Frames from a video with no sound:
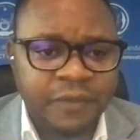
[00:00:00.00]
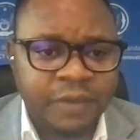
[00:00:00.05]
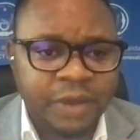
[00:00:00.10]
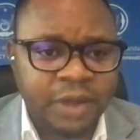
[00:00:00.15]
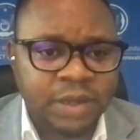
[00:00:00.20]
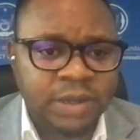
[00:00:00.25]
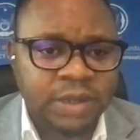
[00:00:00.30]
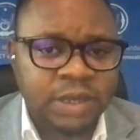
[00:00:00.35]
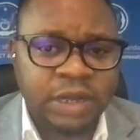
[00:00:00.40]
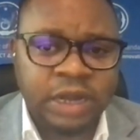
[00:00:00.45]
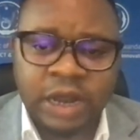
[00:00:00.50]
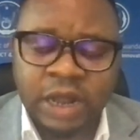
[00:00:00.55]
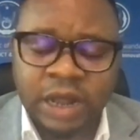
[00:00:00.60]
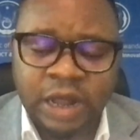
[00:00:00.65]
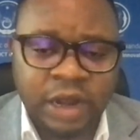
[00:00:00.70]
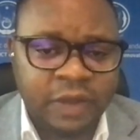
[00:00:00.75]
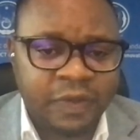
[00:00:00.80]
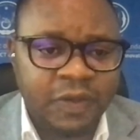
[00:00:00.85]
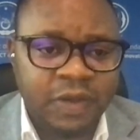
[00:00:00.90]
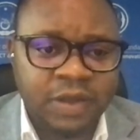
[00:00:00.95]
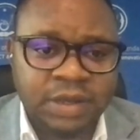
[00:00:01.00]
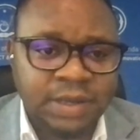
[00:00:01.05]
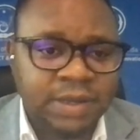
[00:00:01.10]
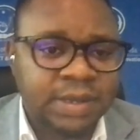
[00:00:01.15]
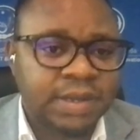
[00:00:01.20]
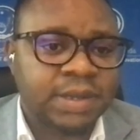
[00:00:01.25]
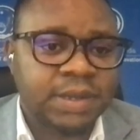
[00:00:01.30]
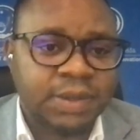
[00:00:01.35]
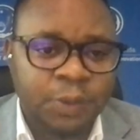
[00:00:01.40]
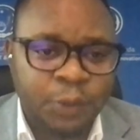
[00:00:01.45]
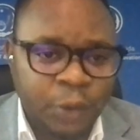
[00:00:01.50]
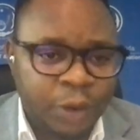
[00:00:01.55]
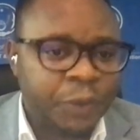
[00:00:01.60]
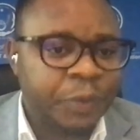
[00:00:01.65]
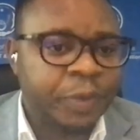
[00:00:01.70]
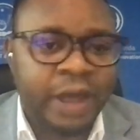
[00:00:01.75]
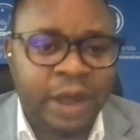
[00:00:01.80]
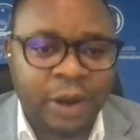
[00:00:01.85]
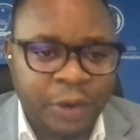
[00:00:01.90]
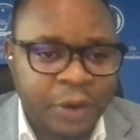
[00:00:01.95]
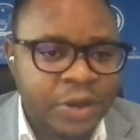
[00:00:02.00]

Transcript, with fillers: governments, and I think this is what